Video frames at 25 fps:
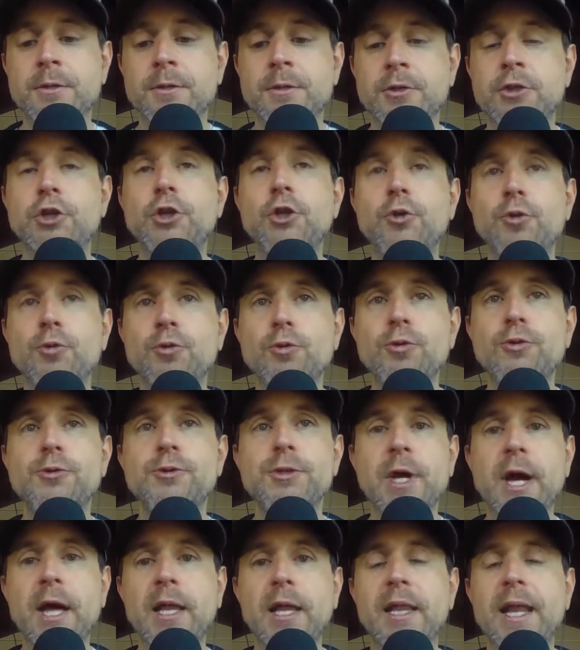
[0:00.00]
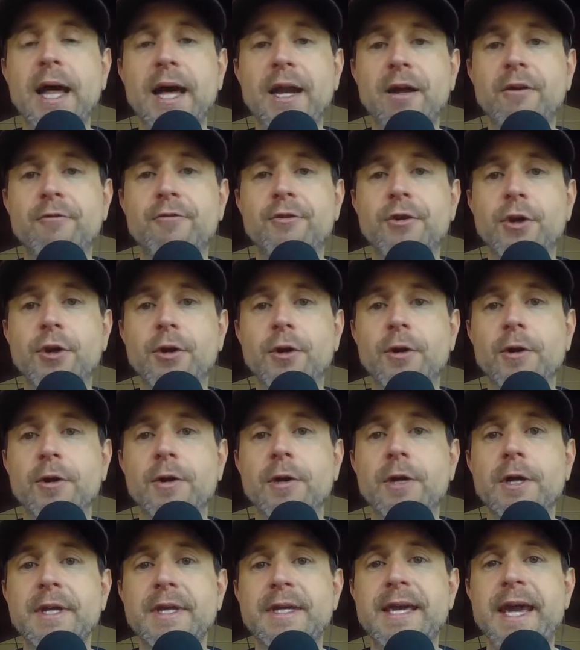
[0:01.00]
use a lot of
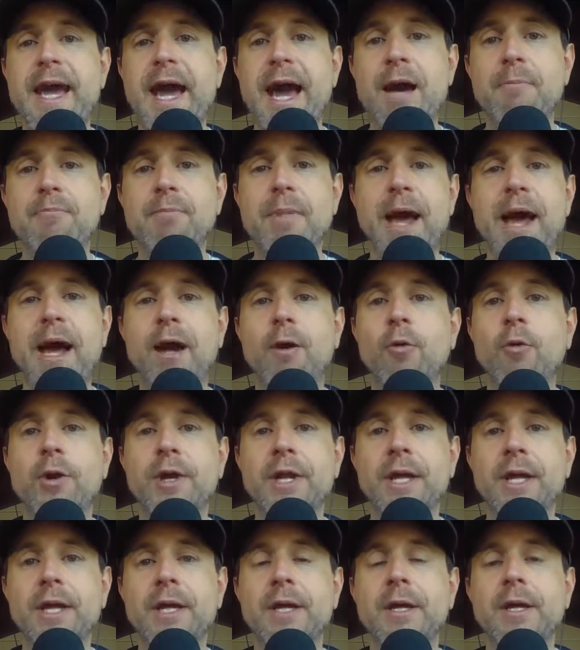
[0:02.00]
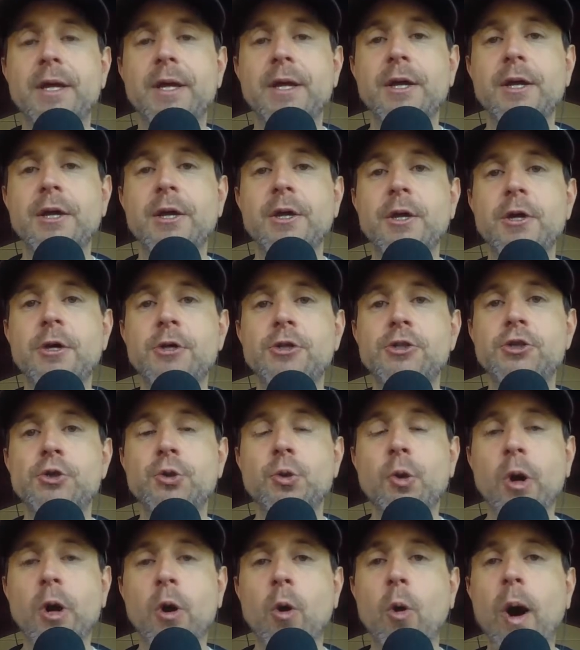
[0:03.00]
your cap equity
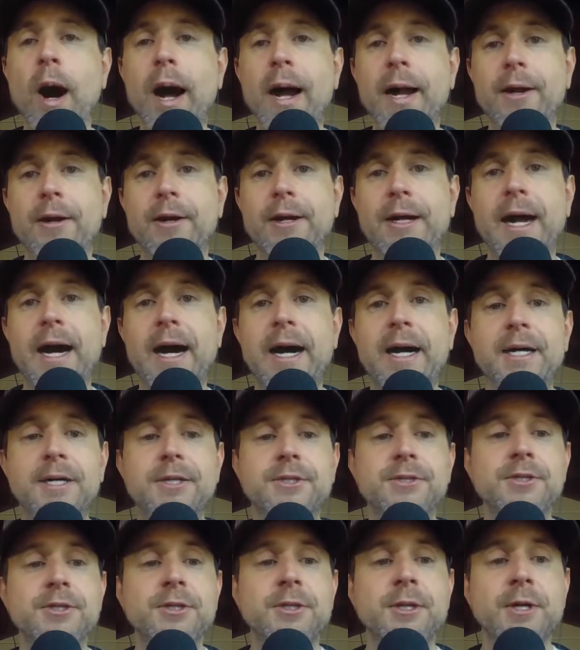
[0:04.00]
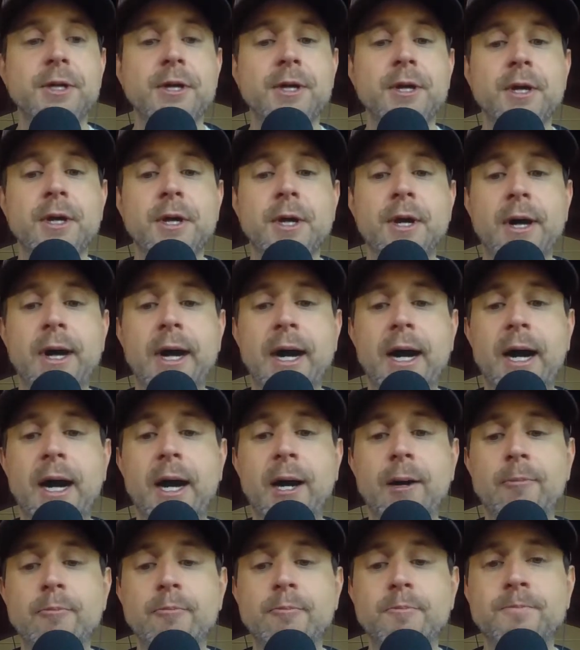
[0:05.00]
to acquire guys,
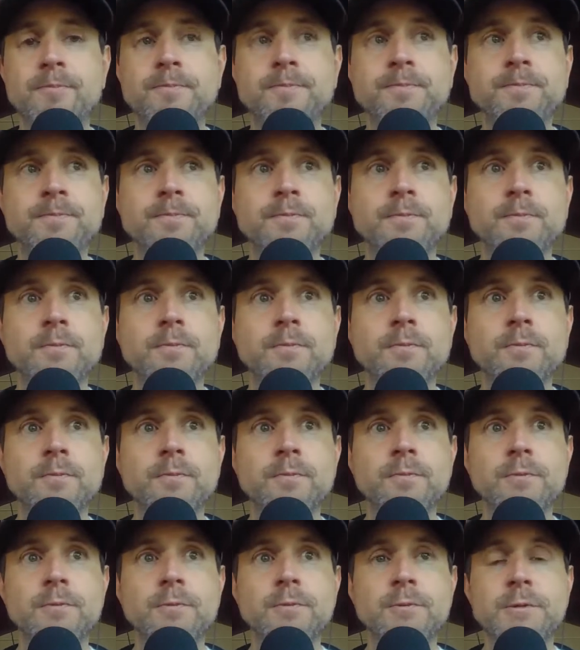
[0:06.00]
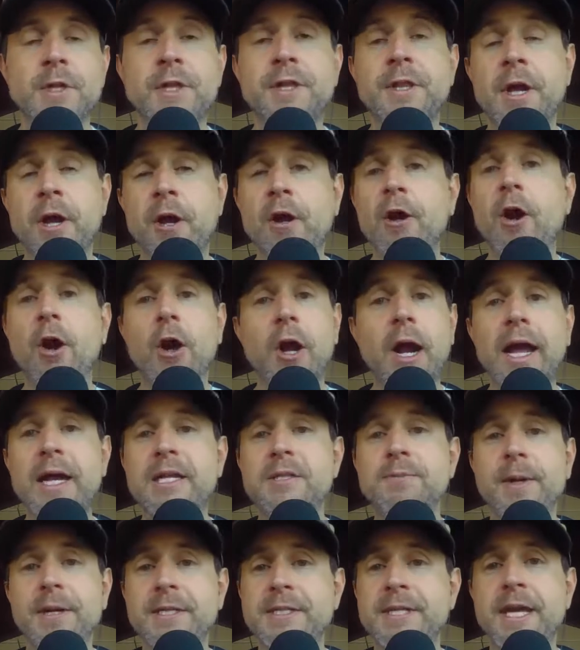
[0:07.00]
then there are
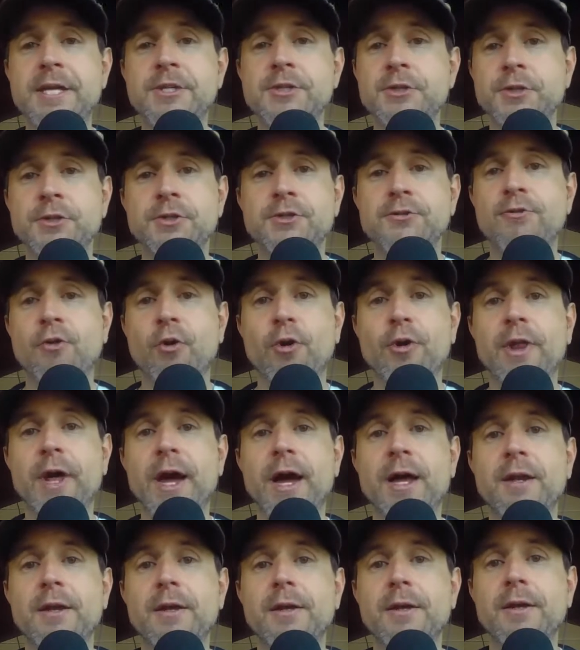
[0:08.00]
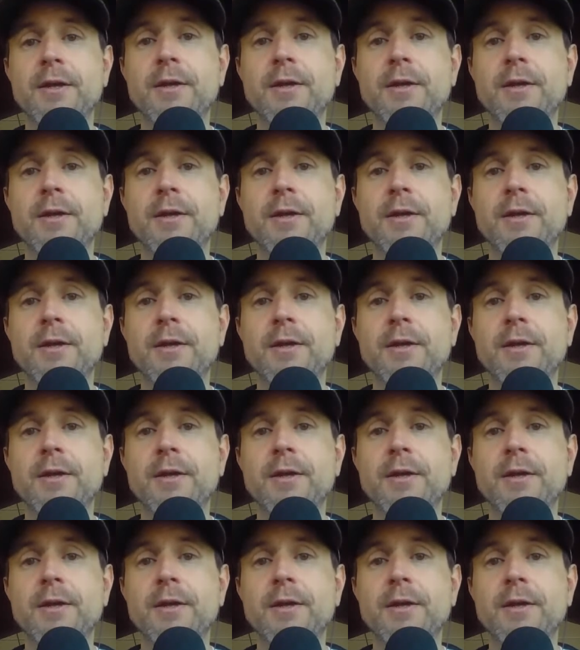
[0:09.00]
expectations for that.